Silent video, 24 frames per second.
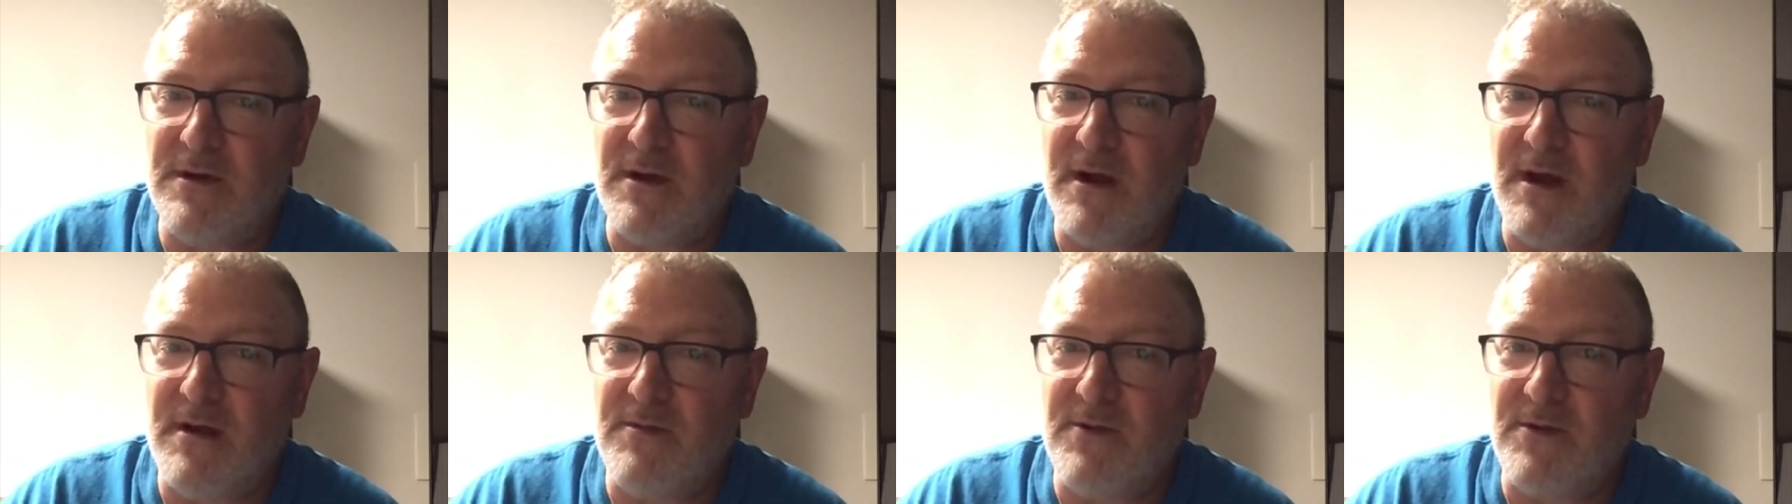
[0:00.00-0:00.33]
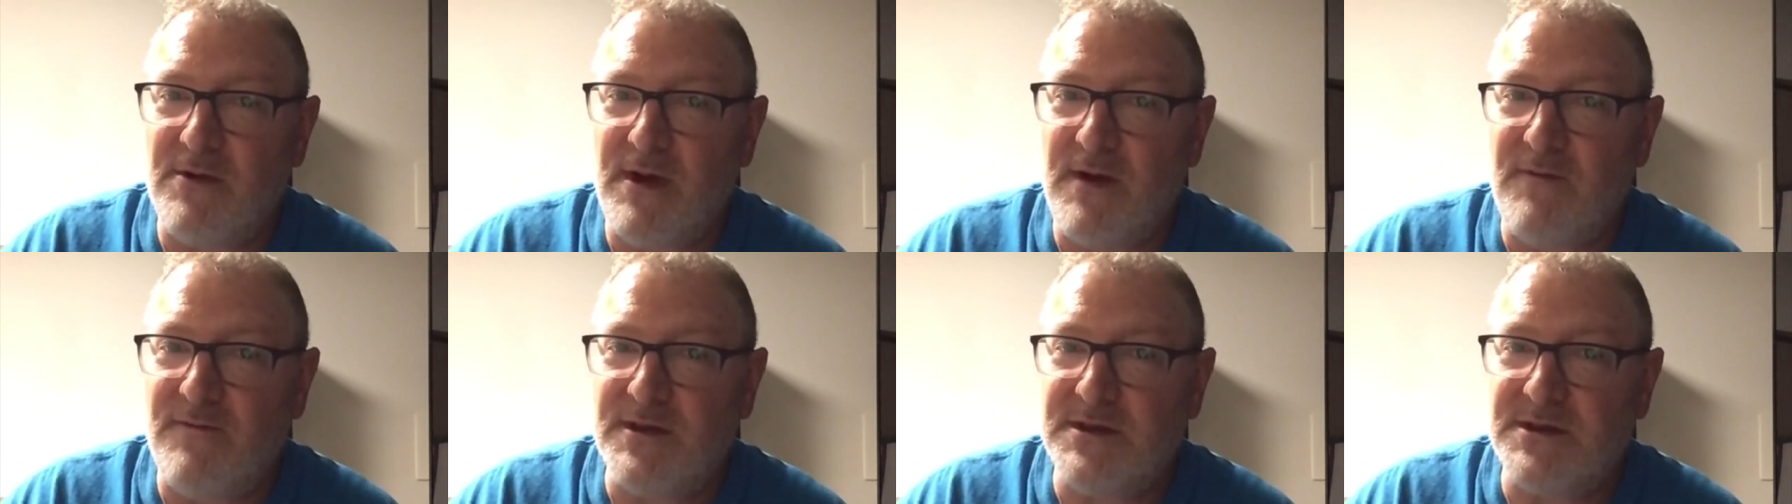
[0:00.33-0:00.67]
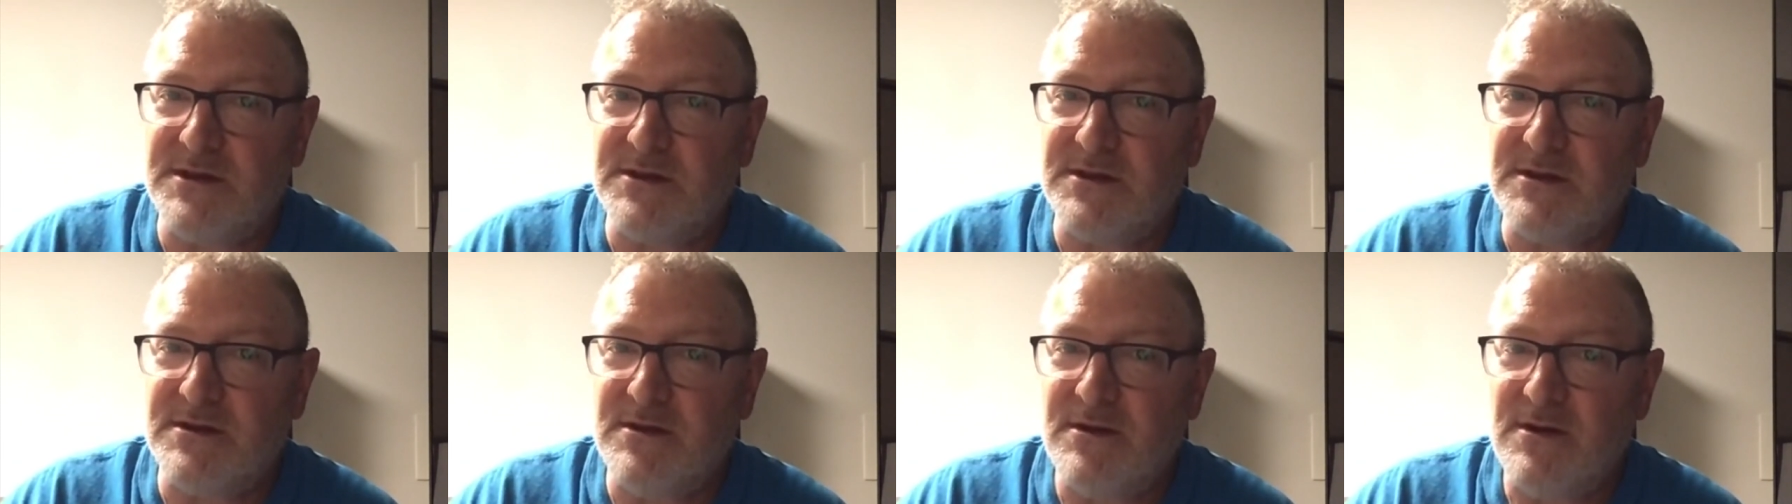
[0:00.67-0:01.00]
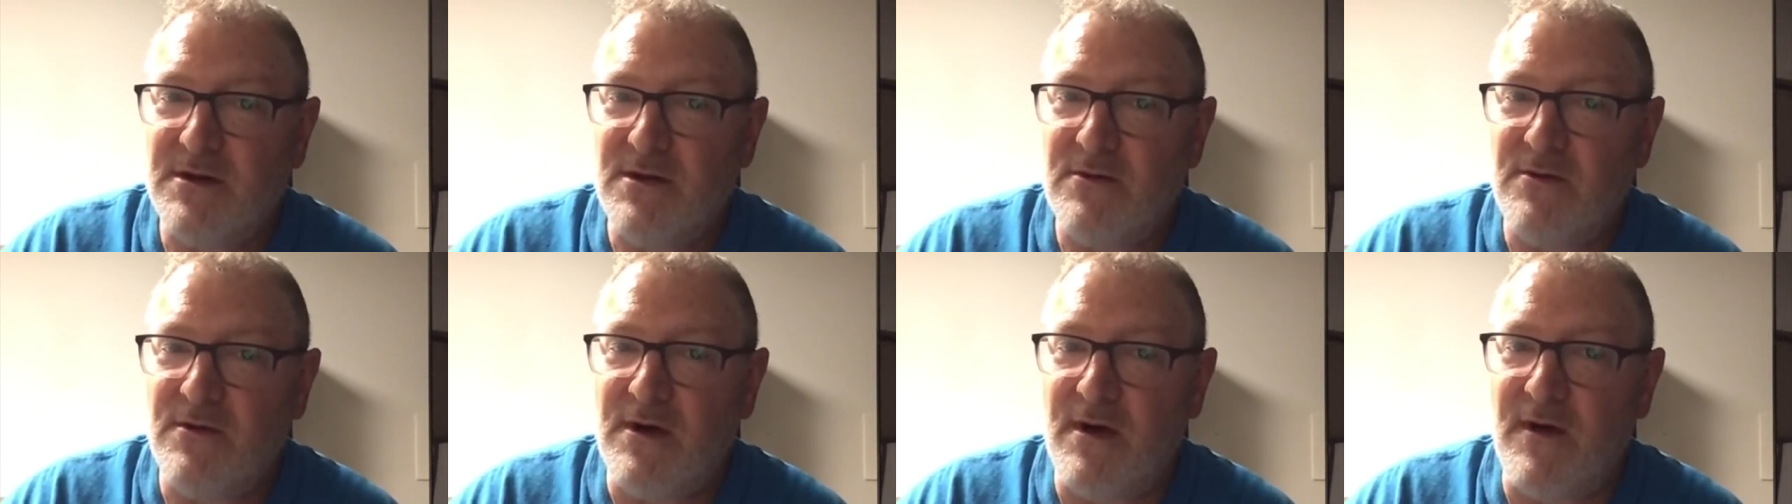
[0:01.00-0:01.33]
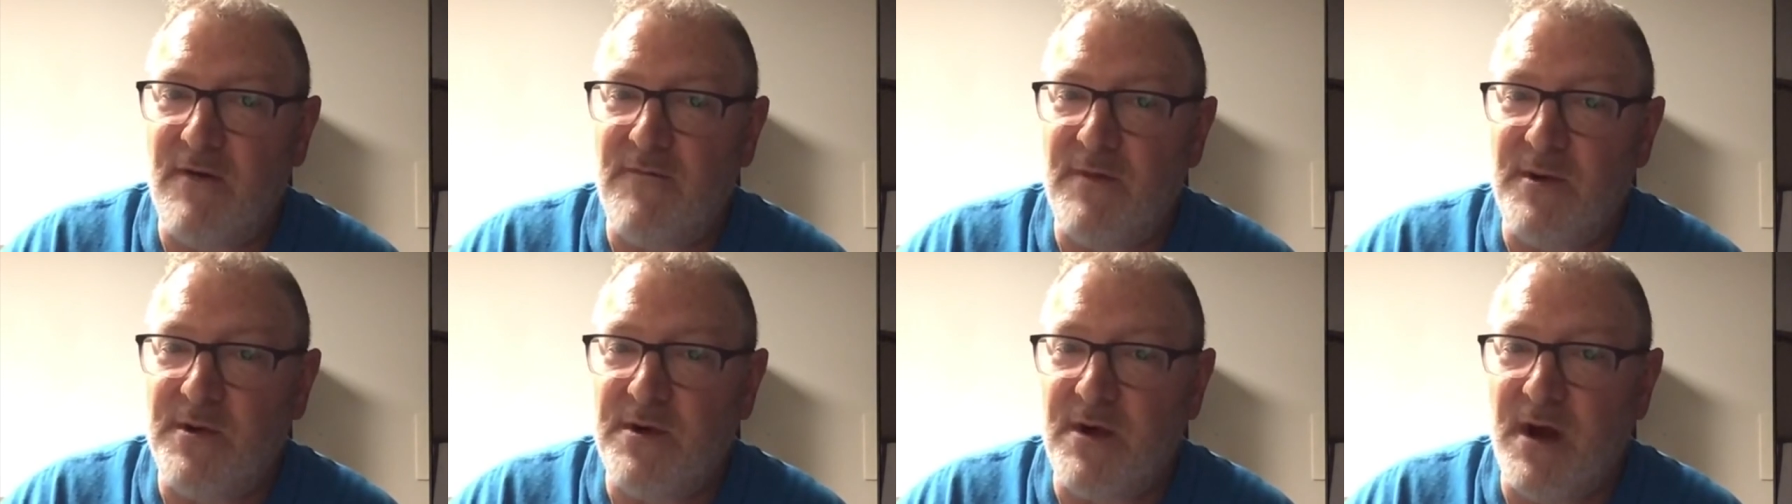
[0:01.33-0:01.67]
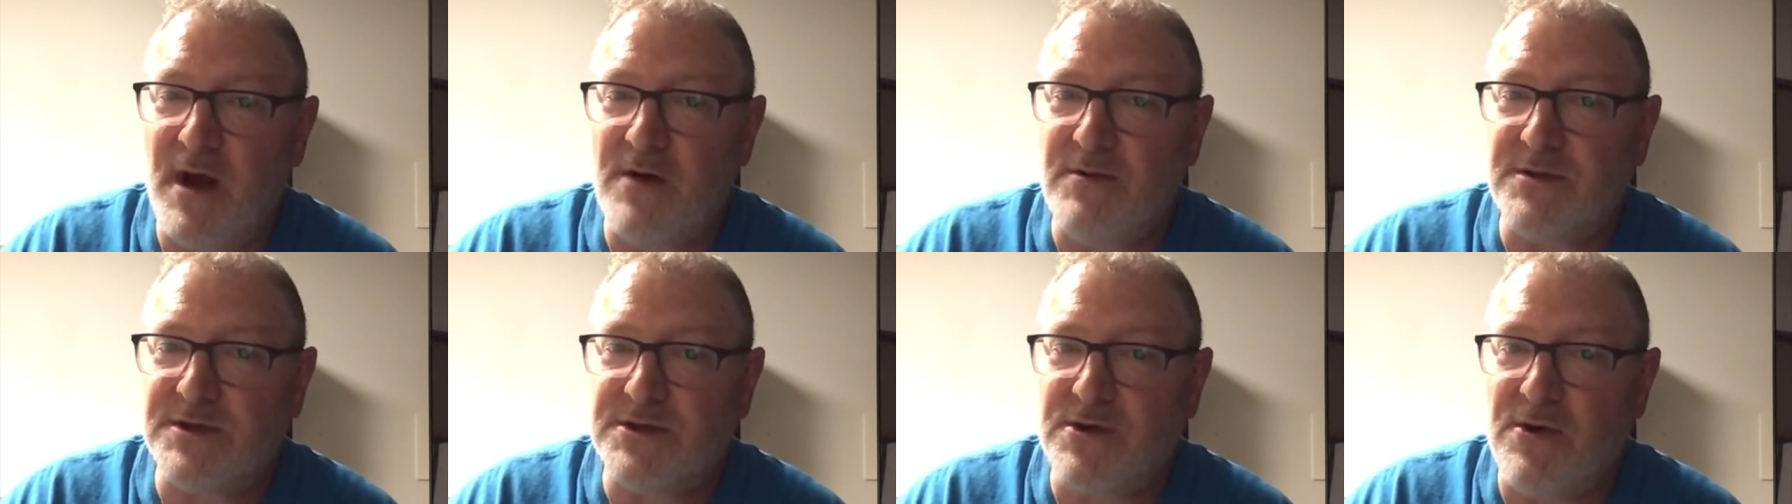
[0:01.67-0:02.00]
I believe it's what
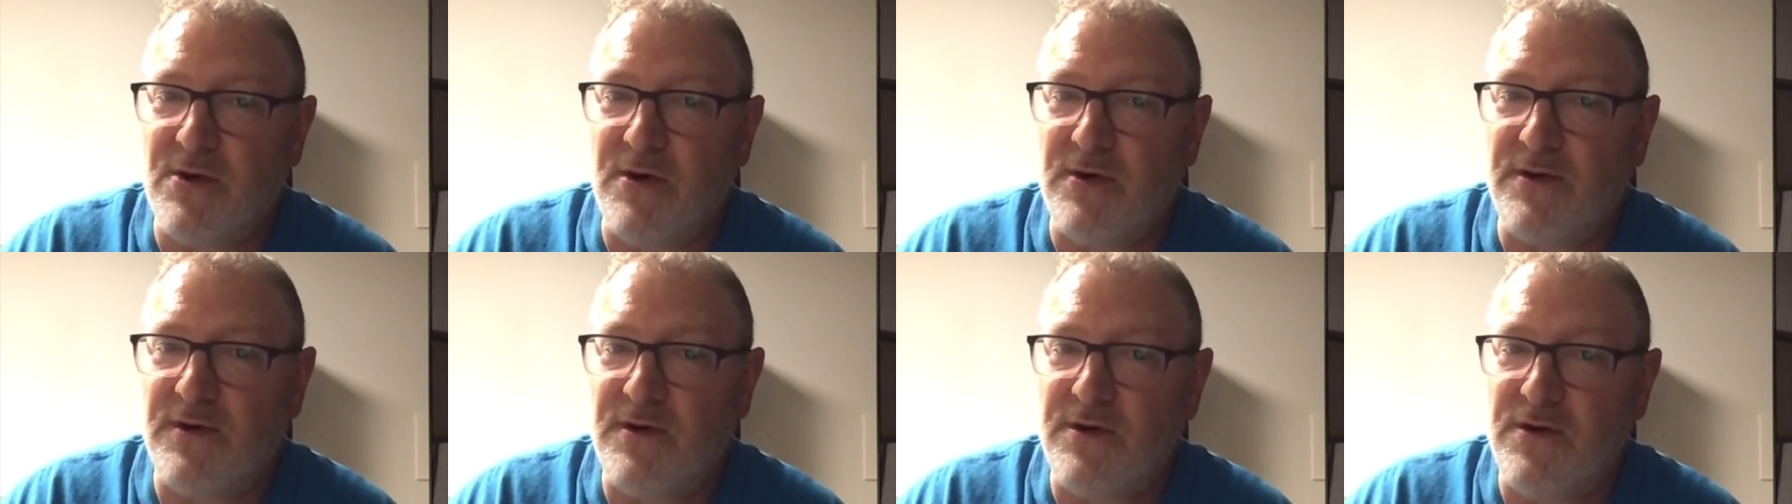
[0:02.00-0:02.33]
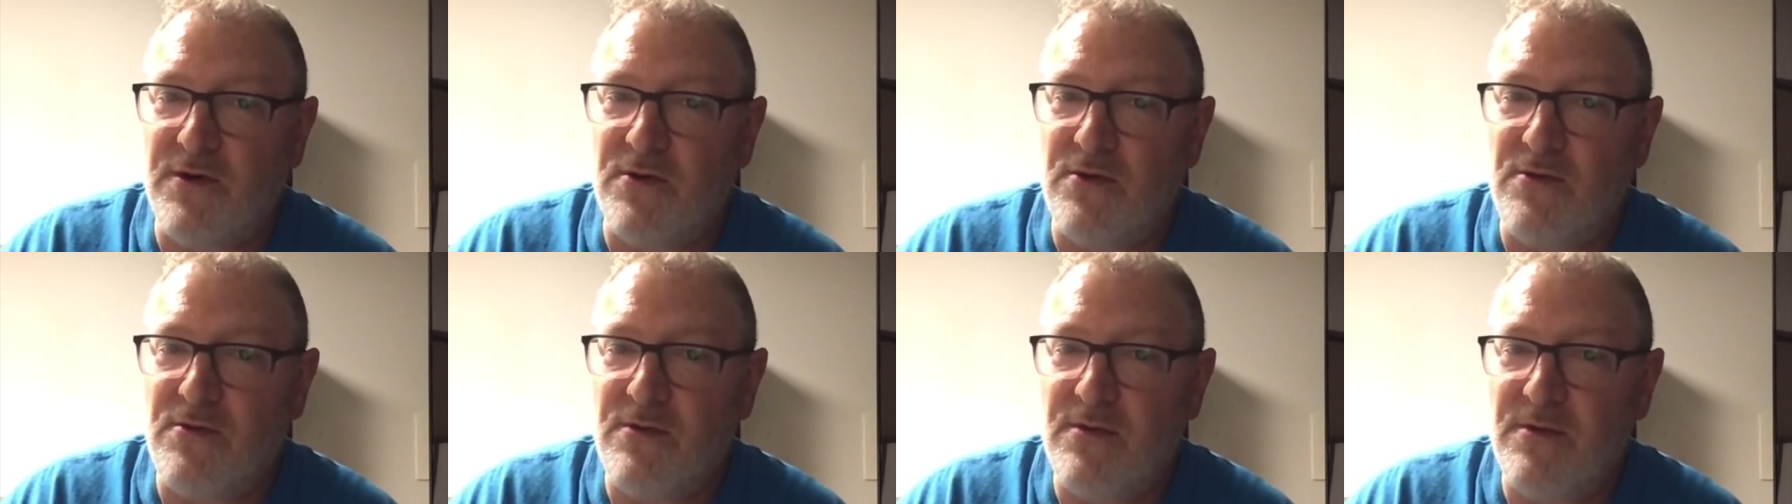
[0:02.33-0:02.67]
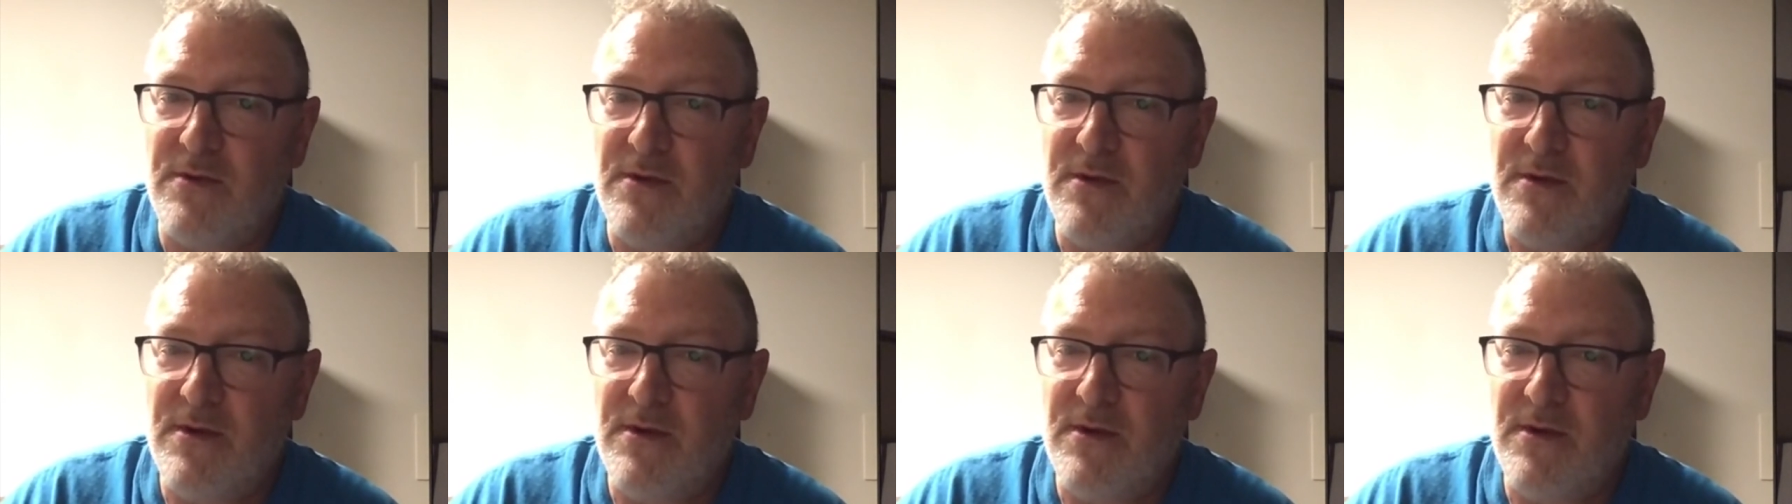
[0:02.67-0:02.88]
I was called to do.